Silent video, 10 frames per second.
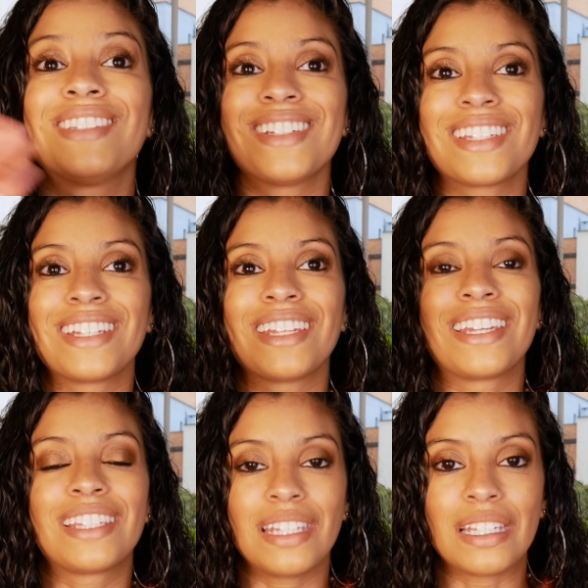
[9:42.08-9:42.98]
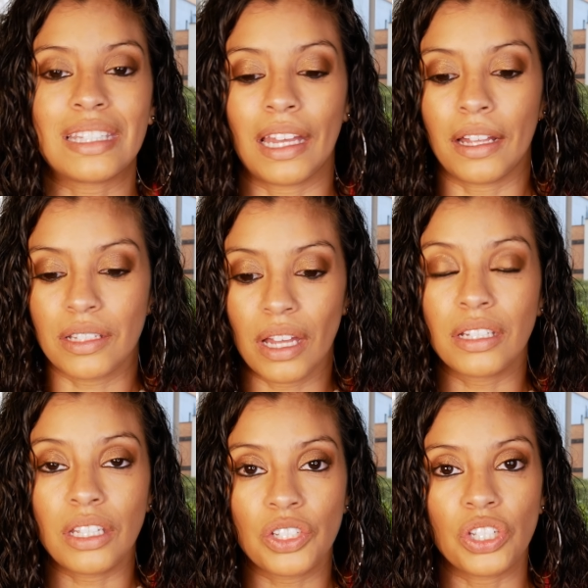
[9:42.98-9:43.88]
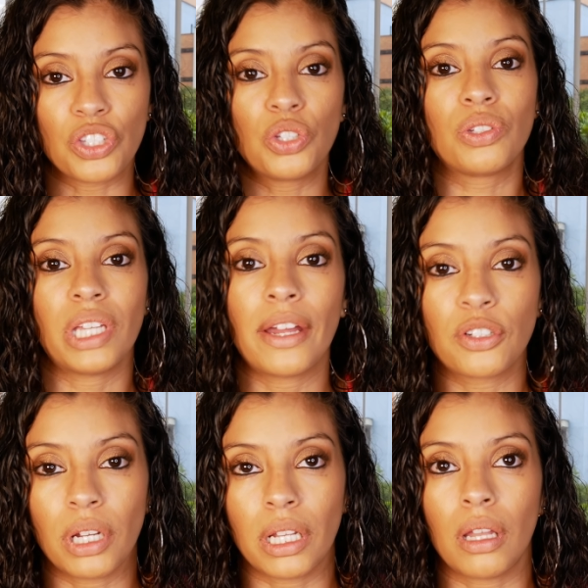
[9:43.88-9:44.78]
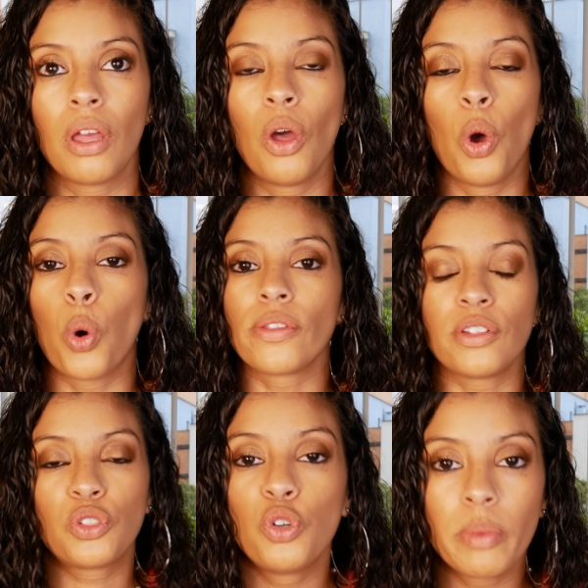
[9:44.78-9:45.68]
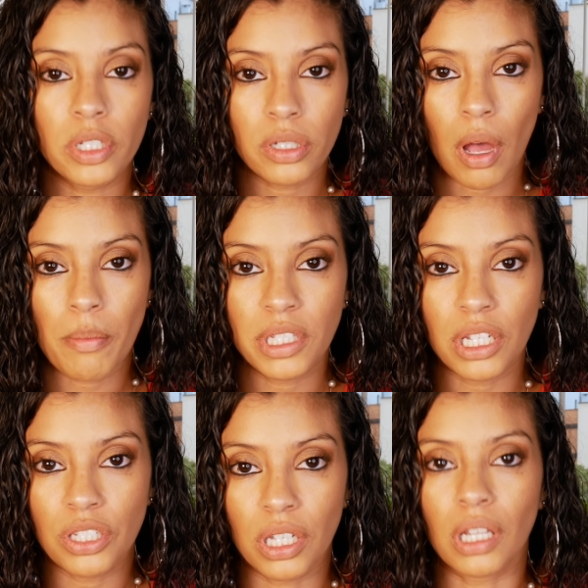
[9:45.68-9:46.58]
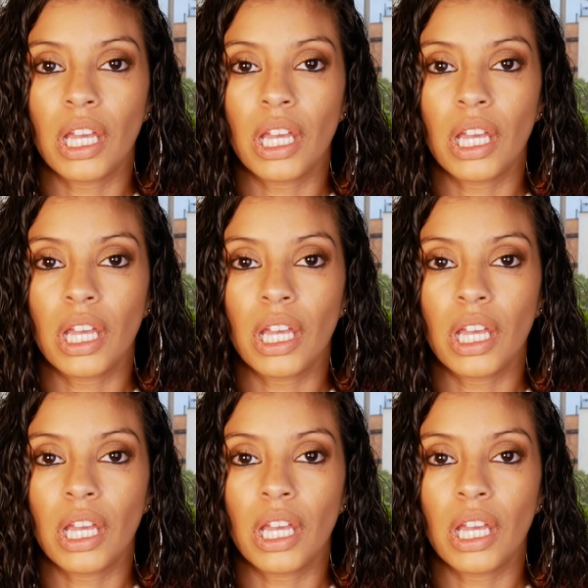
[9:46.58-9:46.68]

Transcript: doesn't exist that a niche is too saturated or there's too much competition.